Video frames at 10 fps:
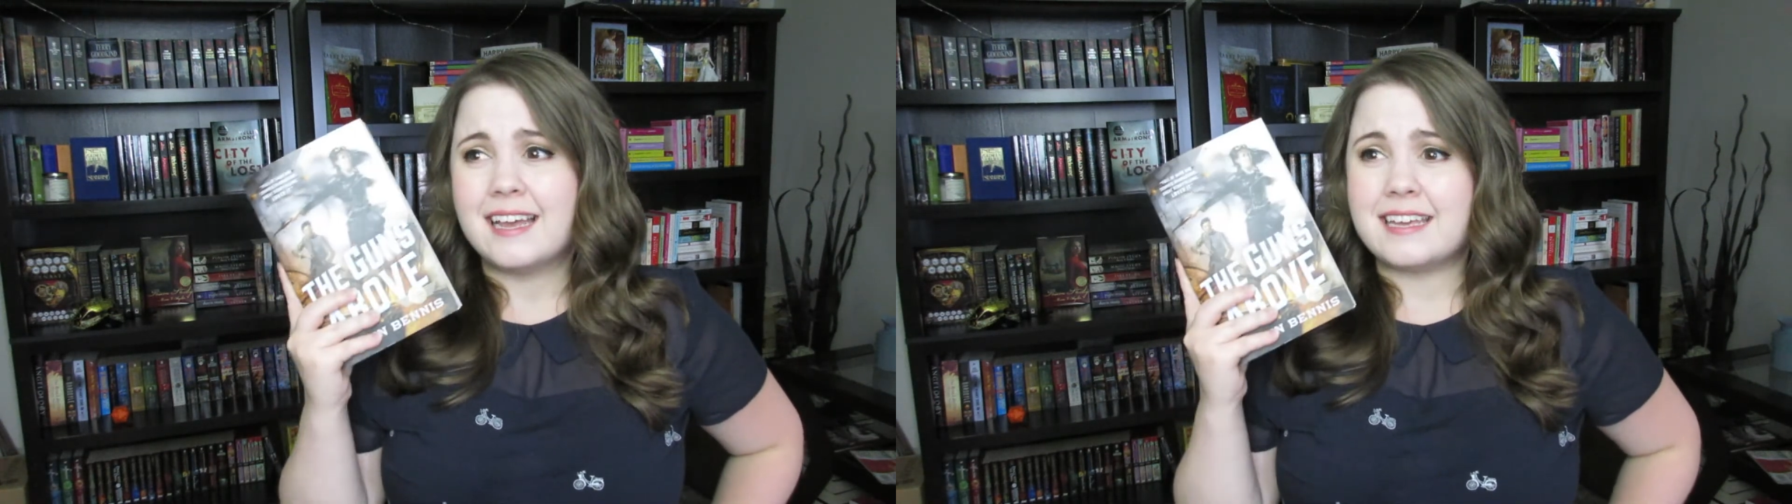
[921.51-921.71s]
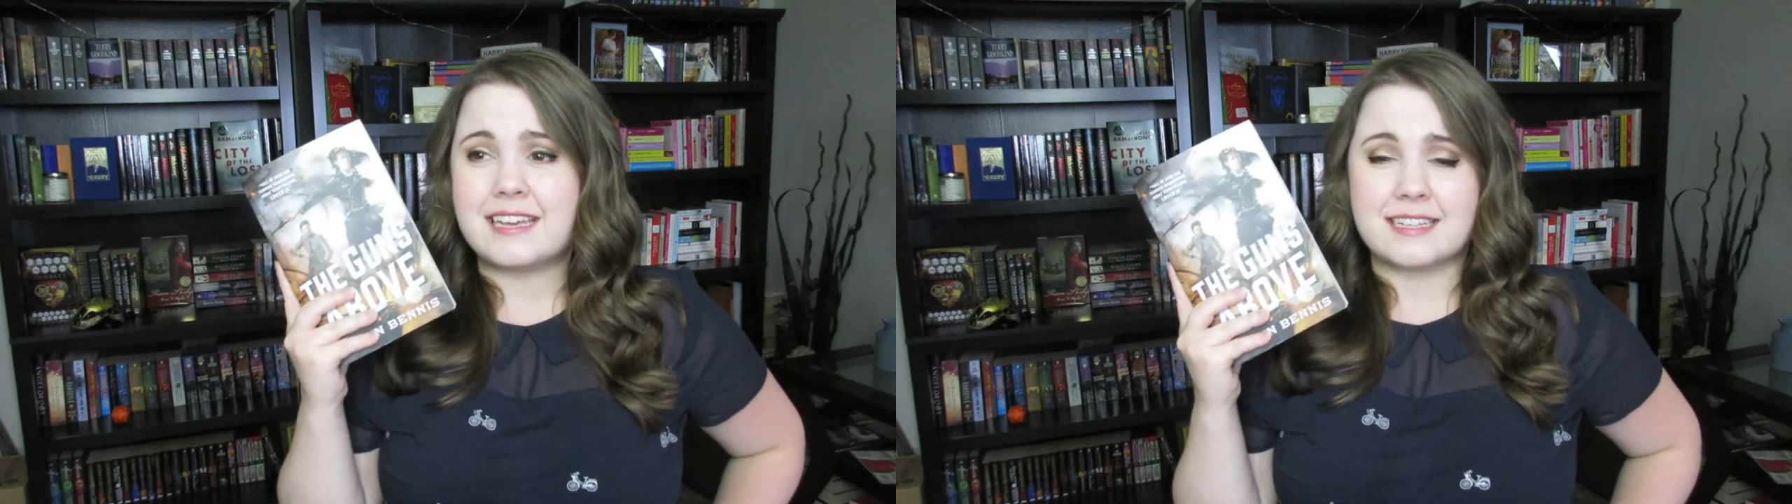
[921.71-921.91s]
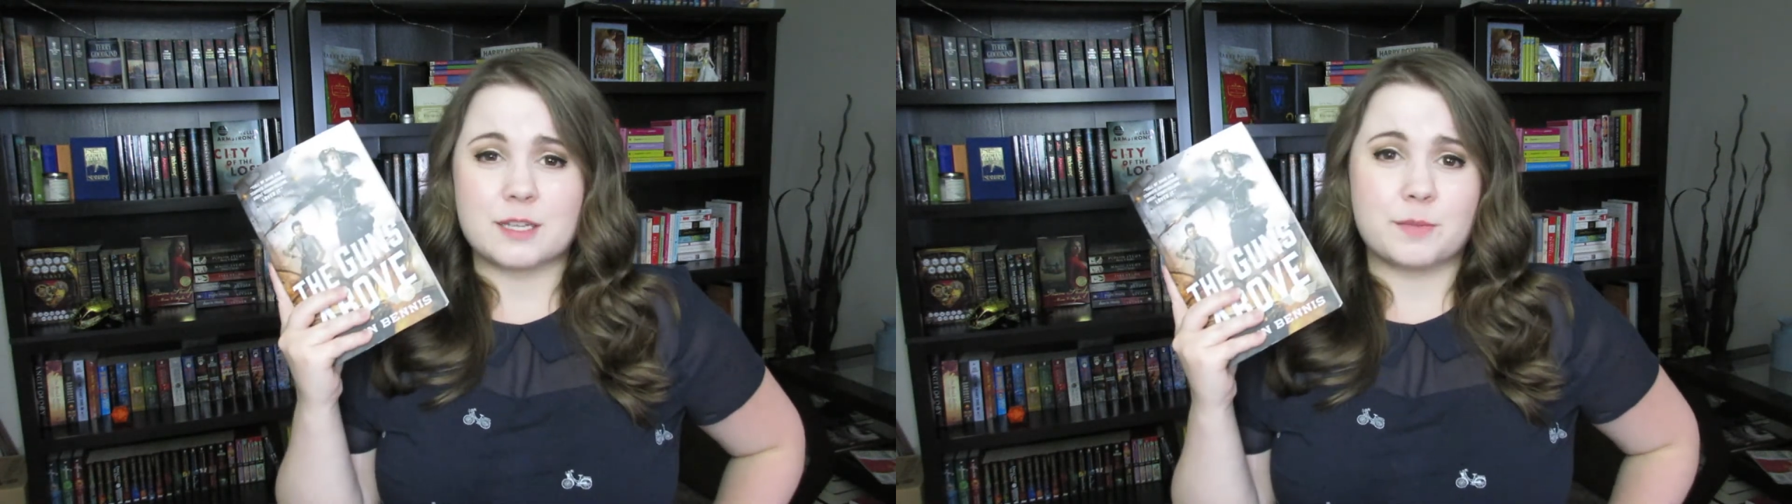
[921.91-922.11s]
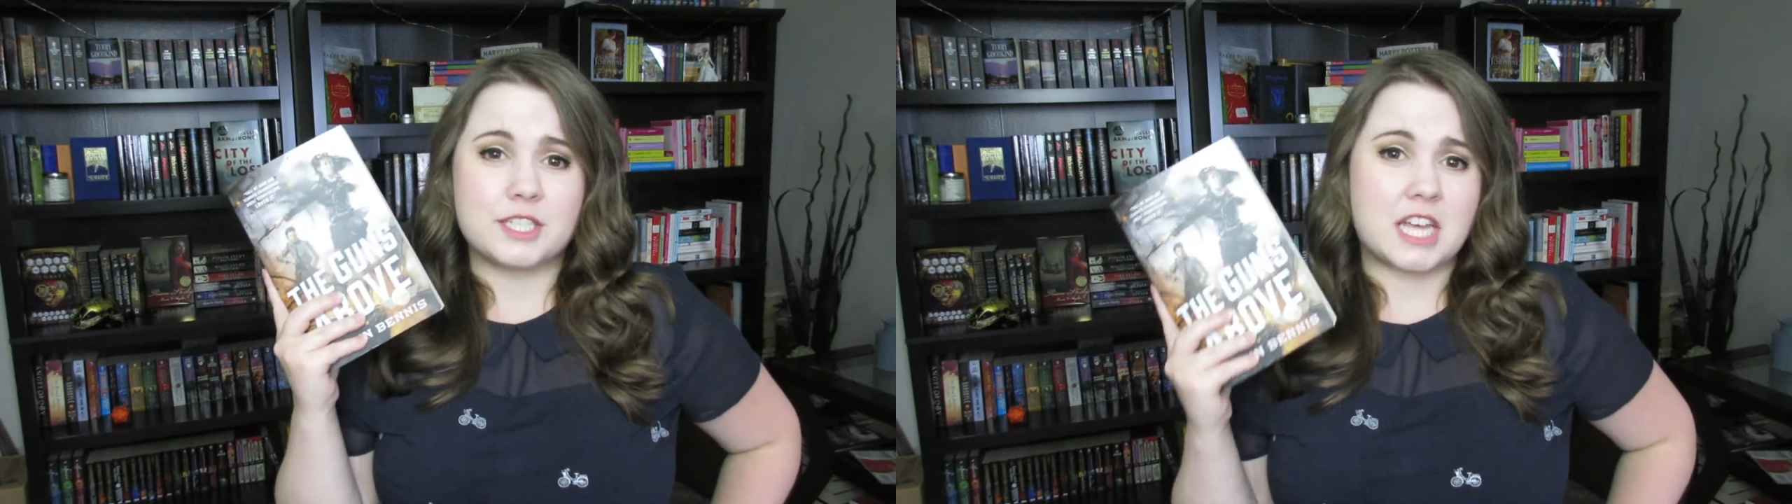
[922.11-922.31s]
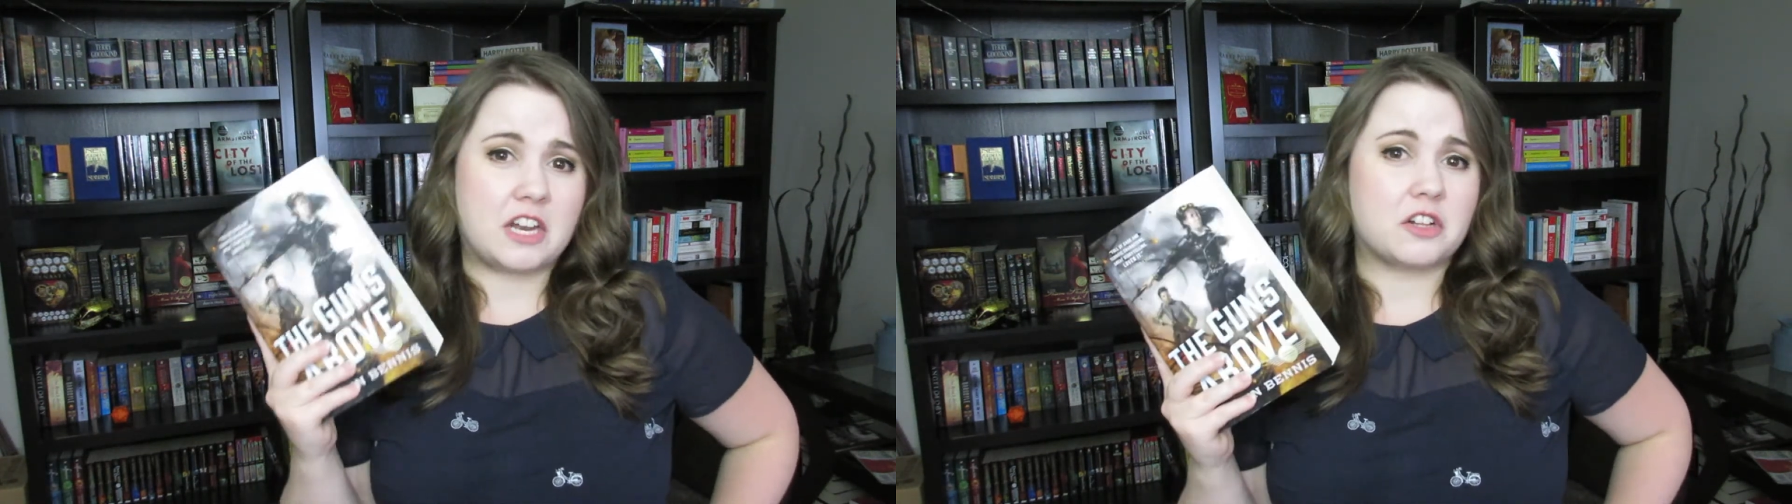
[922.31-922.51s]
He gets up
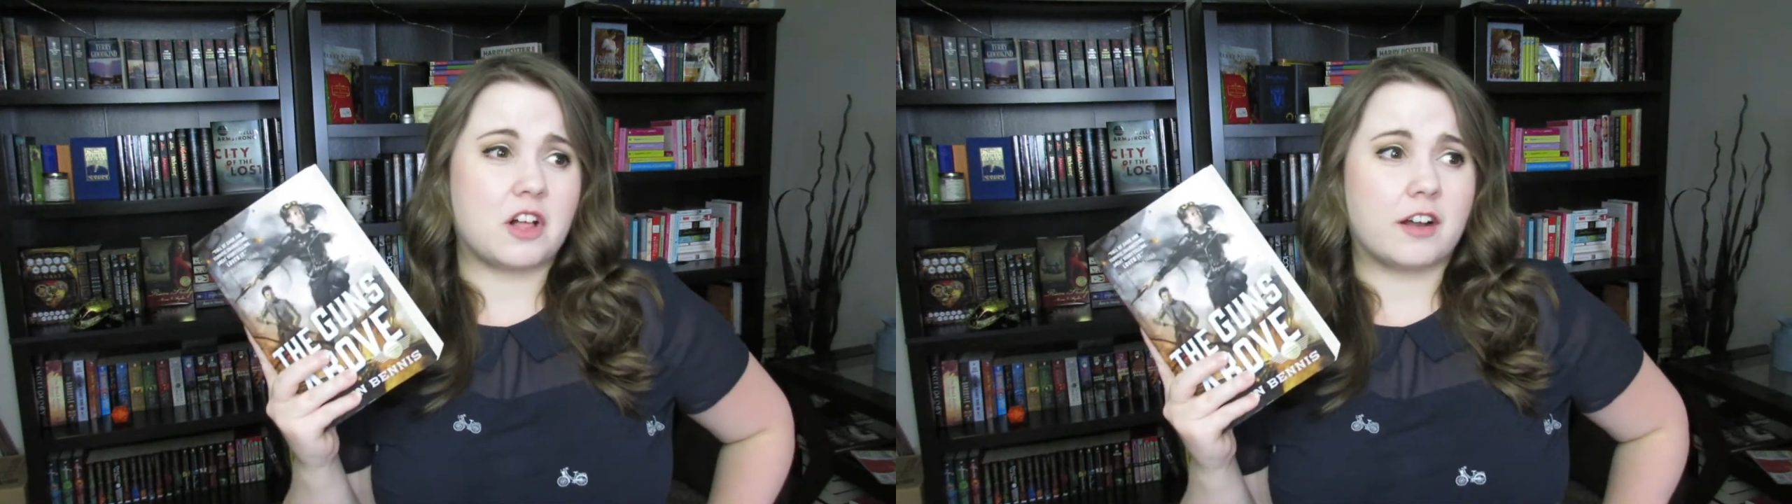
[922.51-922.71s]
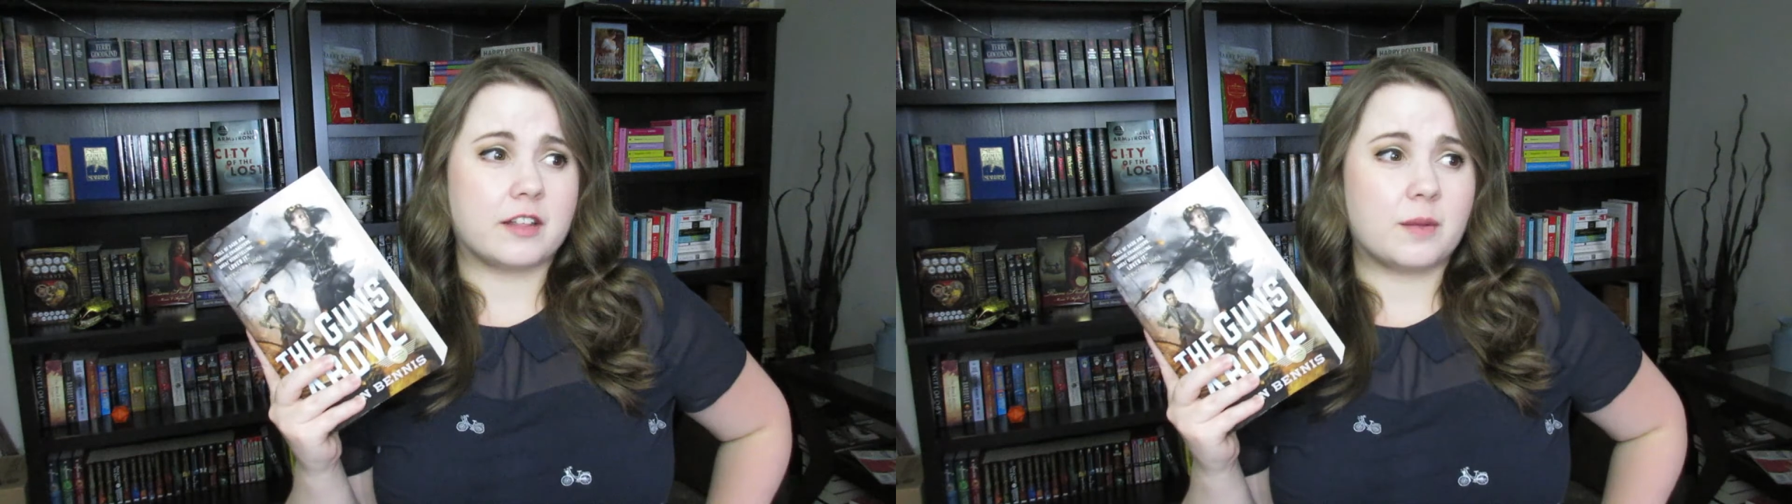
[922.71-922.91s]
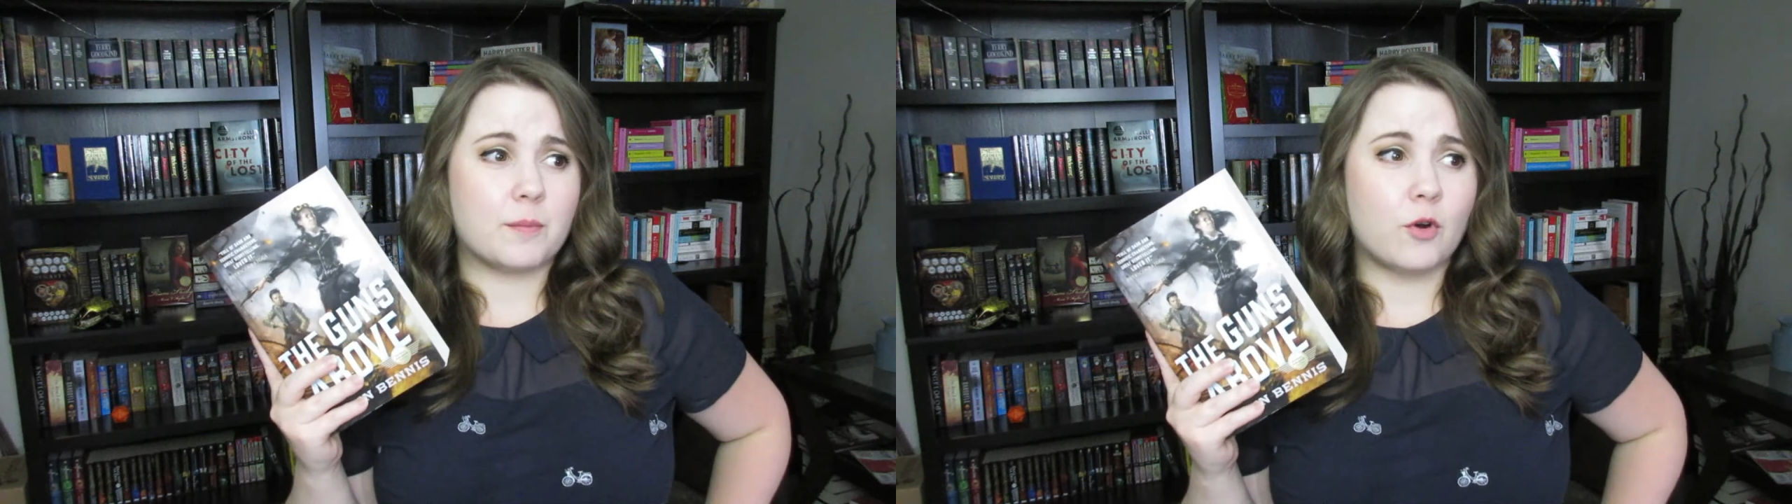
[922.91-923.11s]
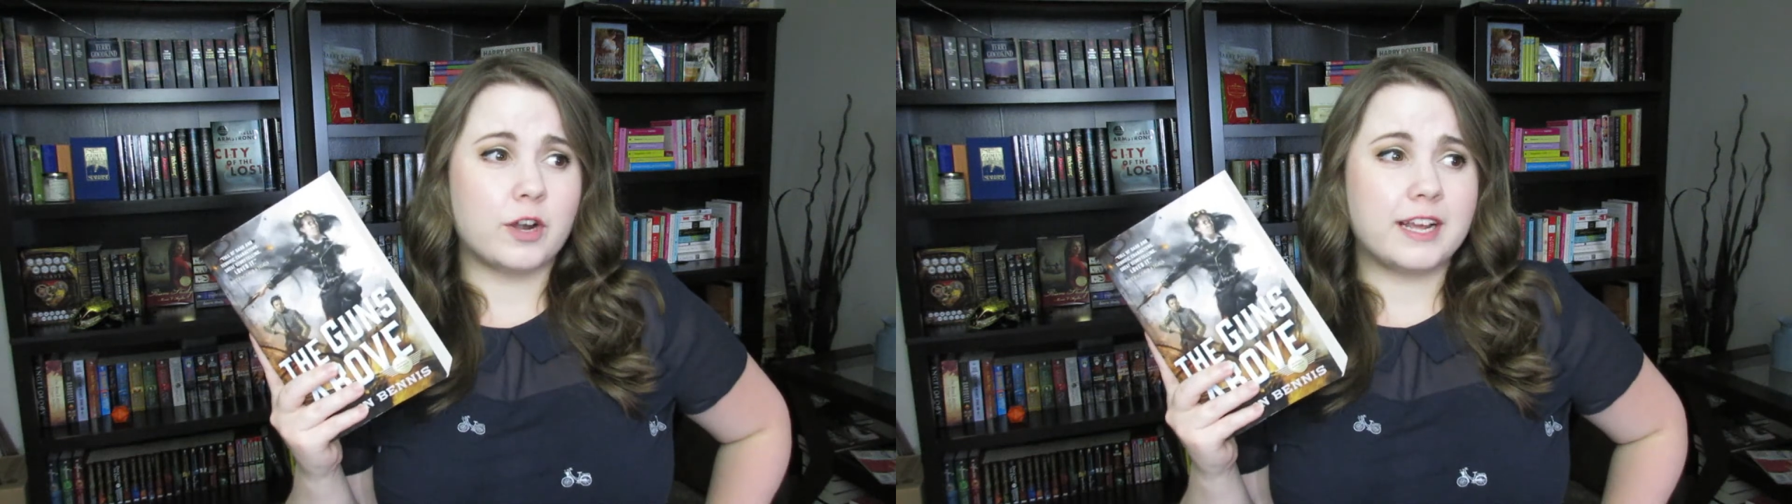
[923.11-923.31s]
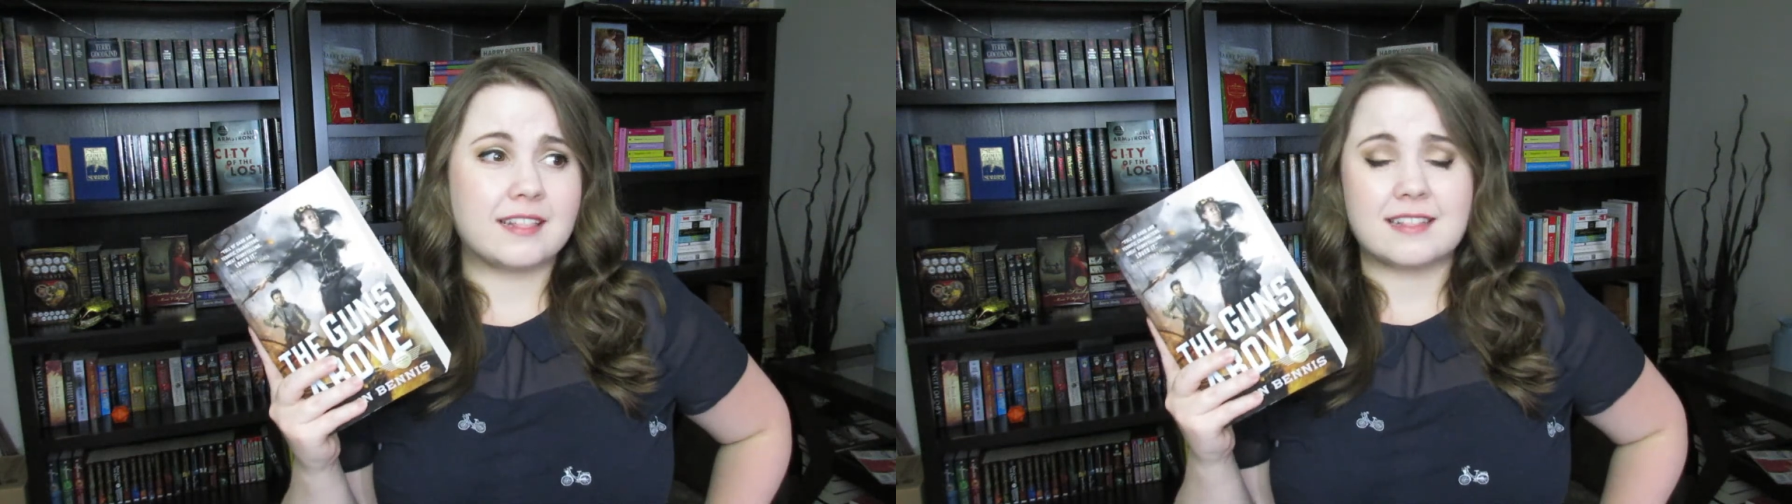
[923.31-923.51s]
at 10 o'clock in the
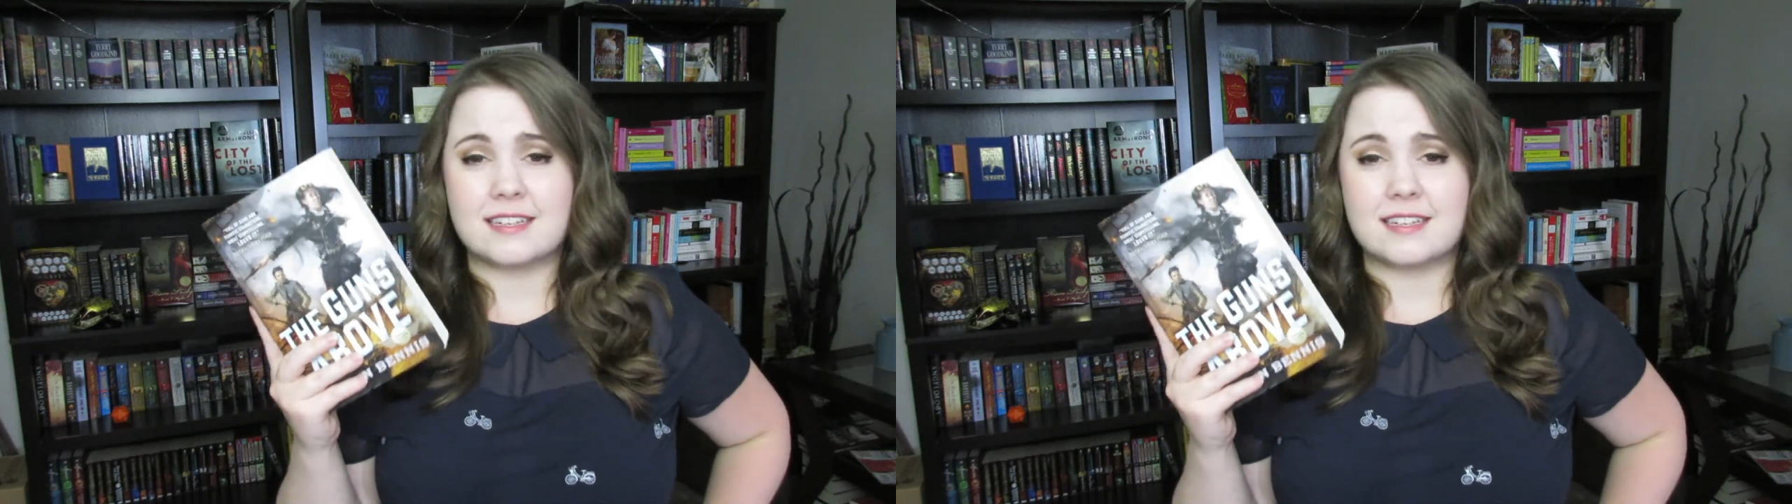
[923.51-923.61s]
morning and